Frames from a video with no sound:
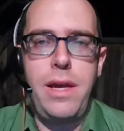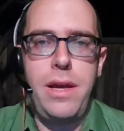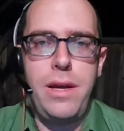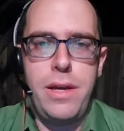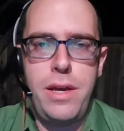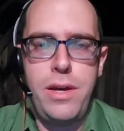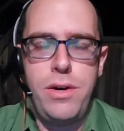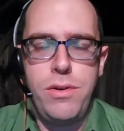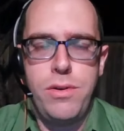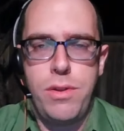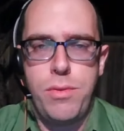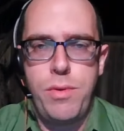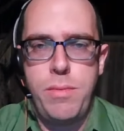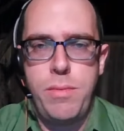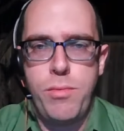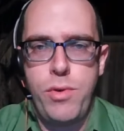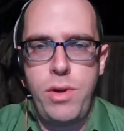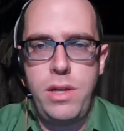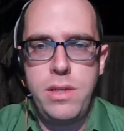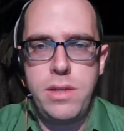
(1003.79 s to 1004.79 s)
killed three
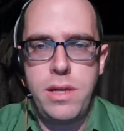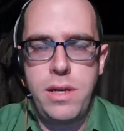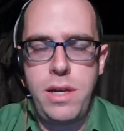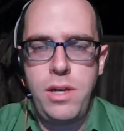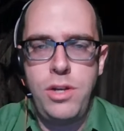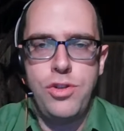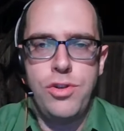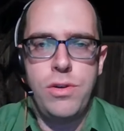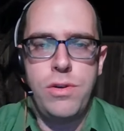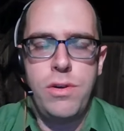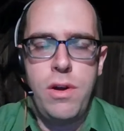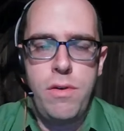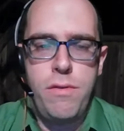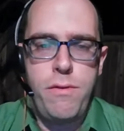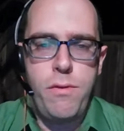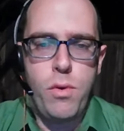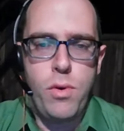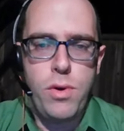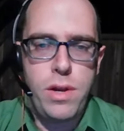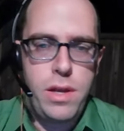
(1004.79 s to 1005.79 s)
Marines and injured
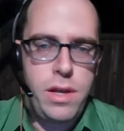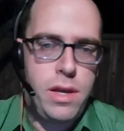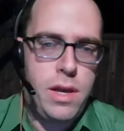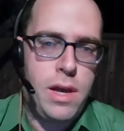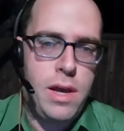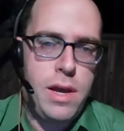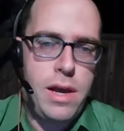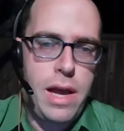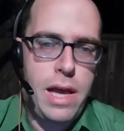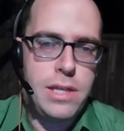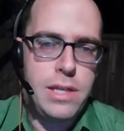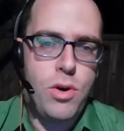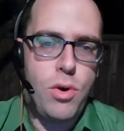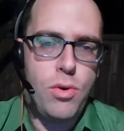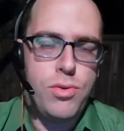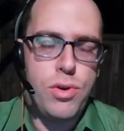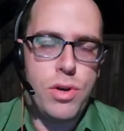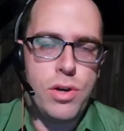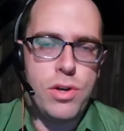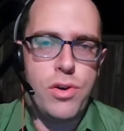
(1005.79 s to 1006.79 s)
40 is going
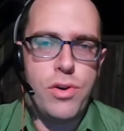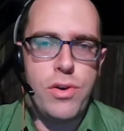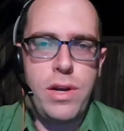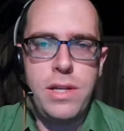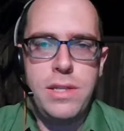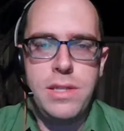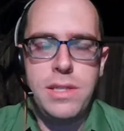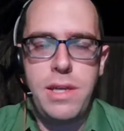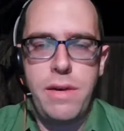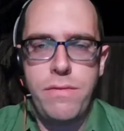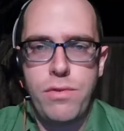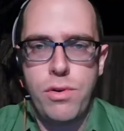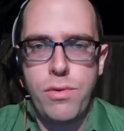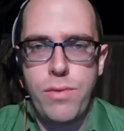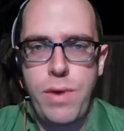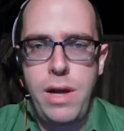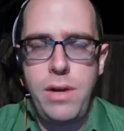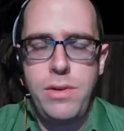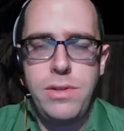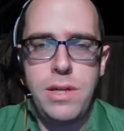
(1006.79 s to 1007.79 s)
to occur in several
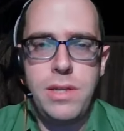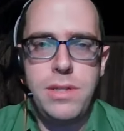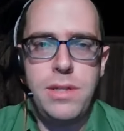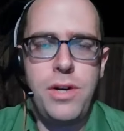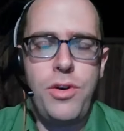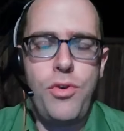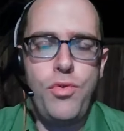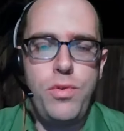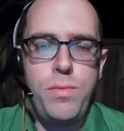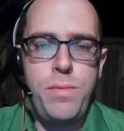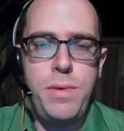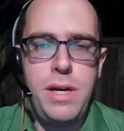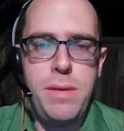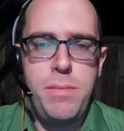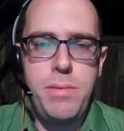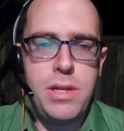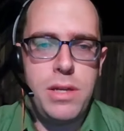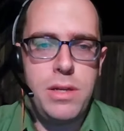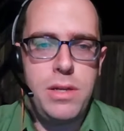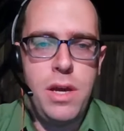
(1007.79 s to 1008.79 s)
rounds and is not going to be
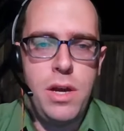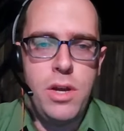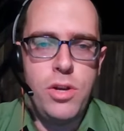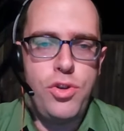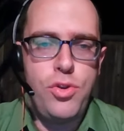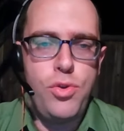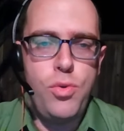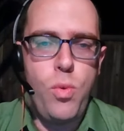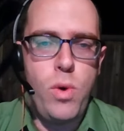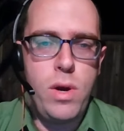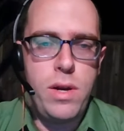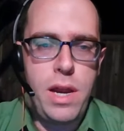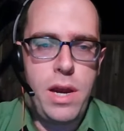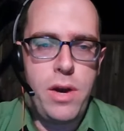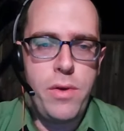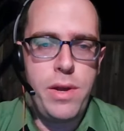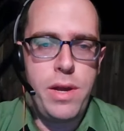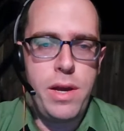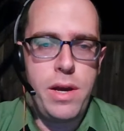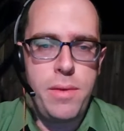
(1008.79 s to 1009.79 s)
limited to one
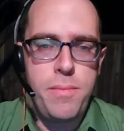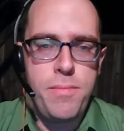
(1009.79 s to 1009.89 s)
area.